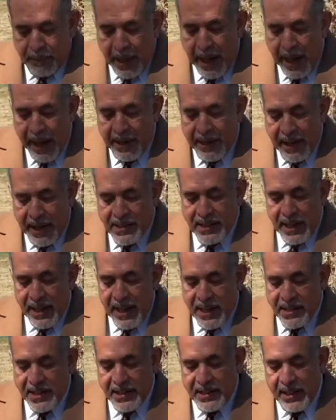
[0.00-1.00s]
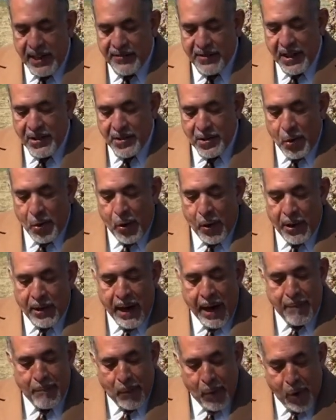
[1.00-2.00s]
And this initiative ensures
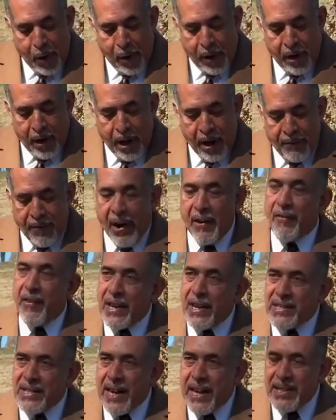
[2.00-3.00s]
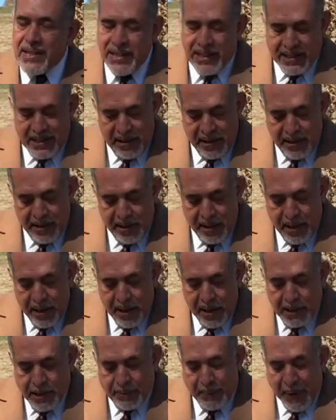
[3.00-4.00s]
that more of our residents,
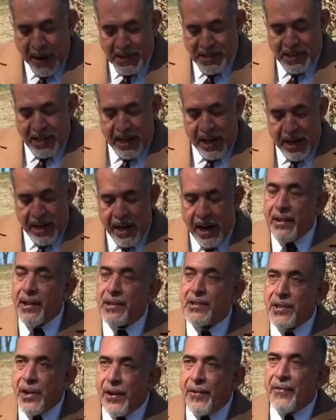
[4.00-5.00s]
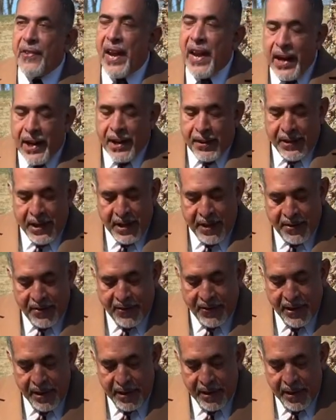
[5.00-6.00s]
especially in underserved areas,
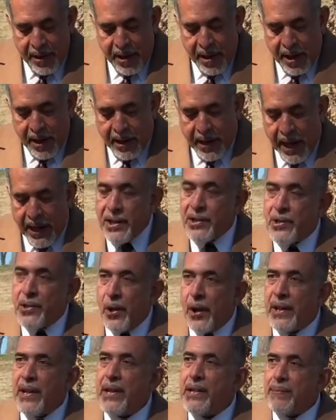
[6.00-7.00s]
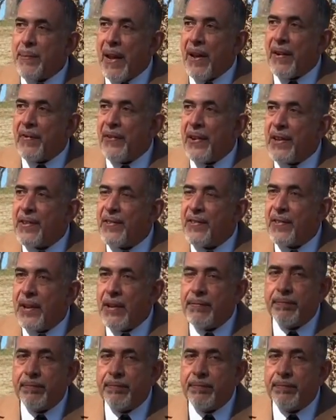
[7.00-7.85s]
can enjoy these benefits.